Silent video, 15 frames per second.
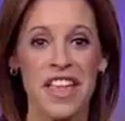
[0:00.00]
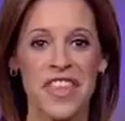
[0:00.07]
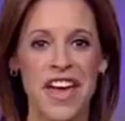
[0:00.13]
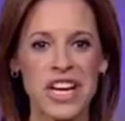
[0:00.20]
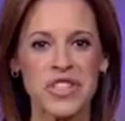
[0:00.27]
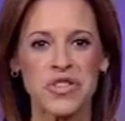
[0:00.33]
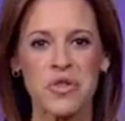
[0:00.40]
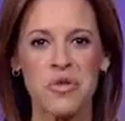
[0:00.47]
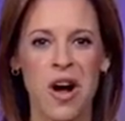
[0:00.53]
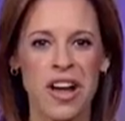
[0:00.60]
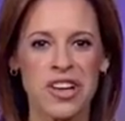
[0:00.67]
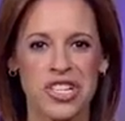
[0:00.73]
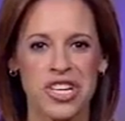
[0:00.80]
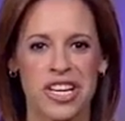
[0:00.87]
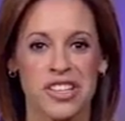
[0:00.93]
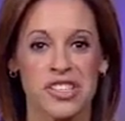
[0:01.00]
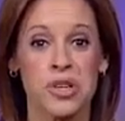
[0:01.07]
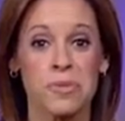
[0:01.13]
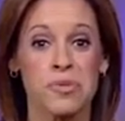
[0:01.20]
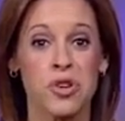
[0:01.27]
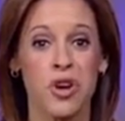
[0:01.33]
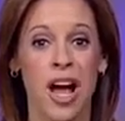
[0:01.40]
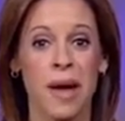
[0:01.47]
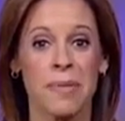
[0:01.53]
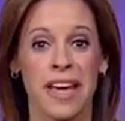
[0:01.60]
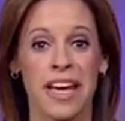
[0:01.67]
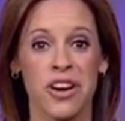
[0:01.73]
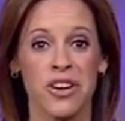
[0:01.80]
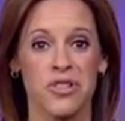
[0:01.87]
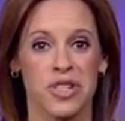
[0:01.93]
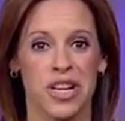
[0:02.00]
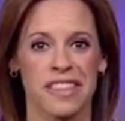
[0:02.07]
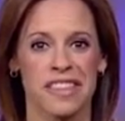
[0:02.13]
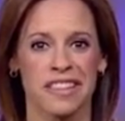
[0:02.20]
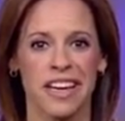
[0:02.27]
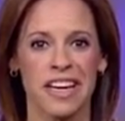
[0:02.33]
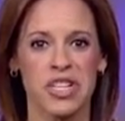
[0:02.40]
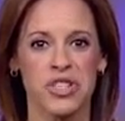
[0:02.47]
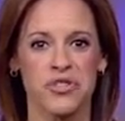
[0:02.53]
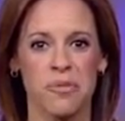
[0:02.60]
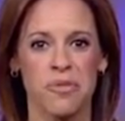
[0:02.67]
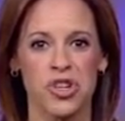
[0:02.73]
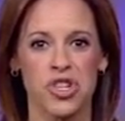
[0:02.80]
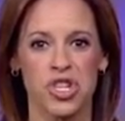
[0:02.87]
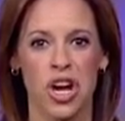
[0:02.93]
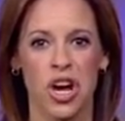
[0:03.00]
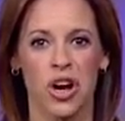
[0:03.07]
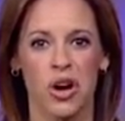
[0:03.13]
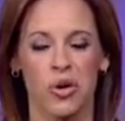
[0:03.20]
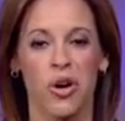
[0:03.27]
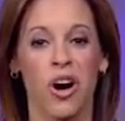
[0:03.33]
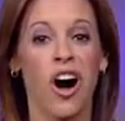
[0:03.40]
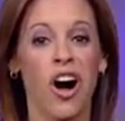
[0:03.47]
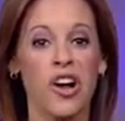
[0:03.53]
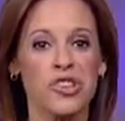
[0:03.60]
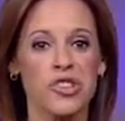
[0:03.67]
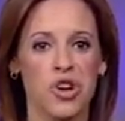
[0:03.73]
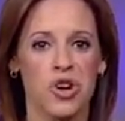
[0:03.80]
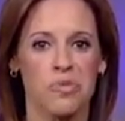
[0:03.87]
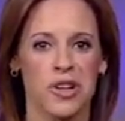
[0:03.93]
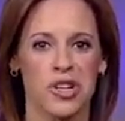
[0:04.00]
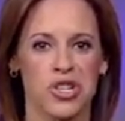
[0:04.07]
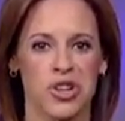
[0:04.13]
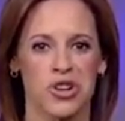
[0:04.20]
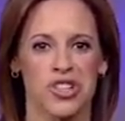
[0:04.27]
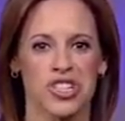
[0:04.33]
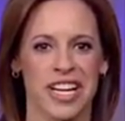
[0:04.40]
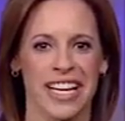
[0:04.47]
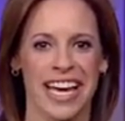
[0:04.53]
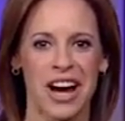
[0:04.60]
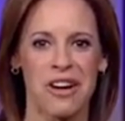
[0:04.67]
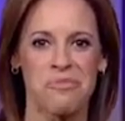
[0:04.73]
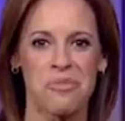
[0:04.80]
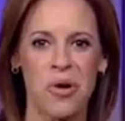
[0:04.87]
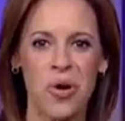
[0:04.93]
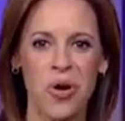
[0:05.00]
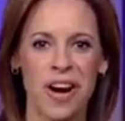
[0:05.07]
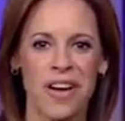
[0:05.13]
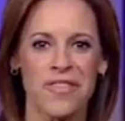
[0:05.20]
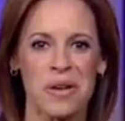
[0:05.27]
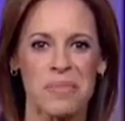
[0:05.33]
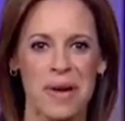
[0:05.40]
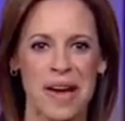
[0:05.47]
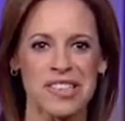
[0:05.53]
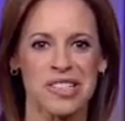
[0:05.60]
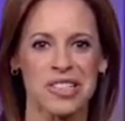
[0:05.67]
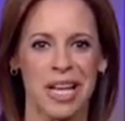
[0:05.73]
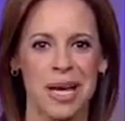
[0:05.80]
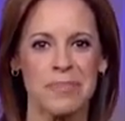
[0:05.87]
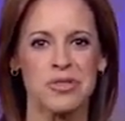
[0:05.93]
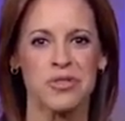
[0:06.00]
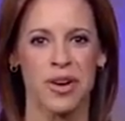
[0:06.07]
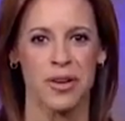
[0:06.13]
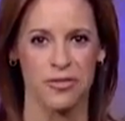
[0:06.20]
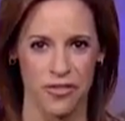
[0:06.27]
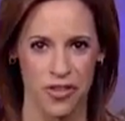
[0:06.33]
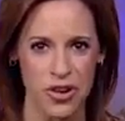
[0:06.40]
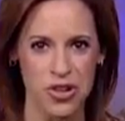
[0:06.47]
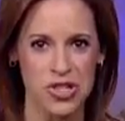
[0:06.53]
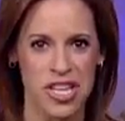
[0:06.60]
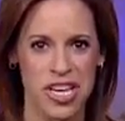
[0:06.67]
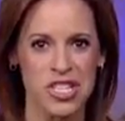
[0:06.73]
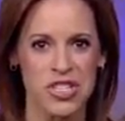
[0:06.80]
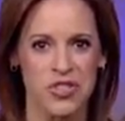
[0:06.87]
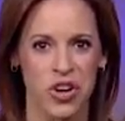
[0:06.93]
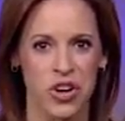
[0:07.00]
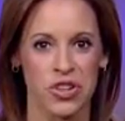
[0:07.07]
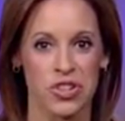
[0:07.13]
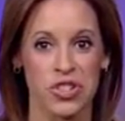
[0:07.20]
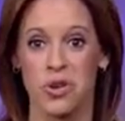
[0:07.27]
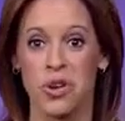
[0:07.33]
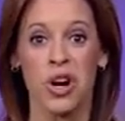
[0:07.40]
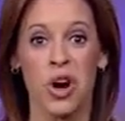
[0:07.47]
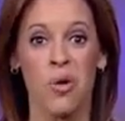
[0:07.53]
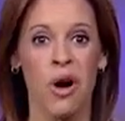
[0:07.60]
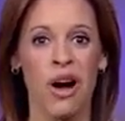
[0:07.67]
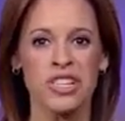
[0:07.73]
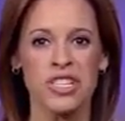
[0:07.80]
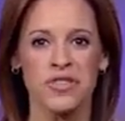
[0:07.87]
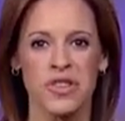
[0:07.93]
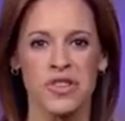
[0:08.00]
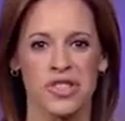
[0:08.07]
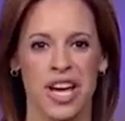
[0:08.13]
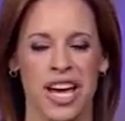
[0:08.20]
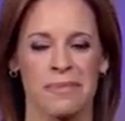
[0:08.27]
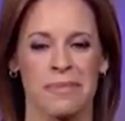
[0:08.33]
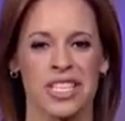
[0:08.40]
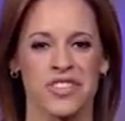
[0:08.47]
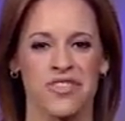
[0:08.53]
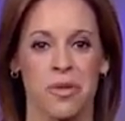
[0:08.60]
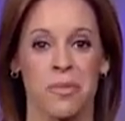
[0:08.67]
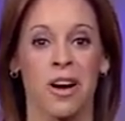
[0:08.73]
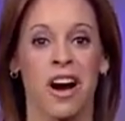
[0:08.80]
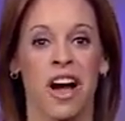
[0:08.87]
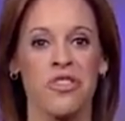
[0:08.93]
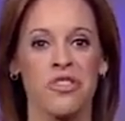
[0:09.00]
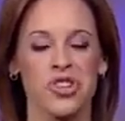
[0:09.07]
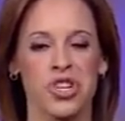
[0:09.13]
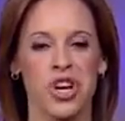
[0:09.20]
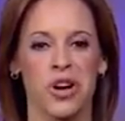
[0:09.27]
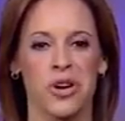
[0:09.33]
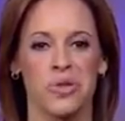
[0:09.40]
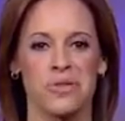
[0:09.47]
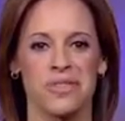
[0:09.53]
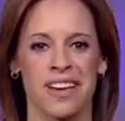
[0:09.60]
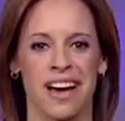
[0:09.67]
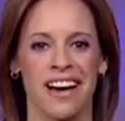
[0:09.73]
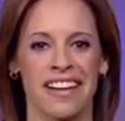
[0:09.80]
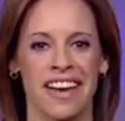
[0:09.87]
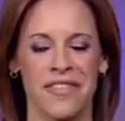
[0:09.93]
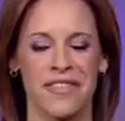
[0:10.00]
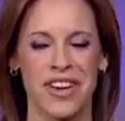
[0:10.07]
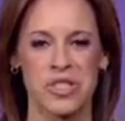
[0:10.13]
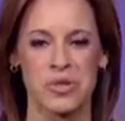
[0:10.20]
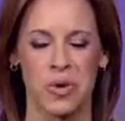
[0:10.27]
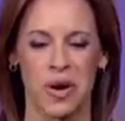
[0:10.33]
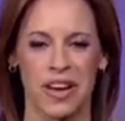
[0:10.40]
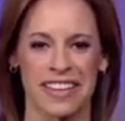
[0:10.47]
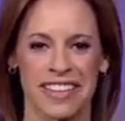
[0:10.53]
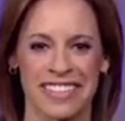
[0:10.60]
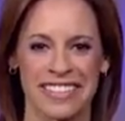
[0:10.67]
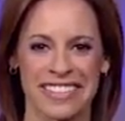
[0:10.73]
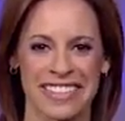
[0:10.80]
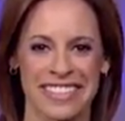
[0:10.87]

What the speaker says: Thanks for watching. Subscribe here to get the latest from the show. Also, be sure to check out more of the best clips from First Things First, or go watch a few segments from our other shows on FS1.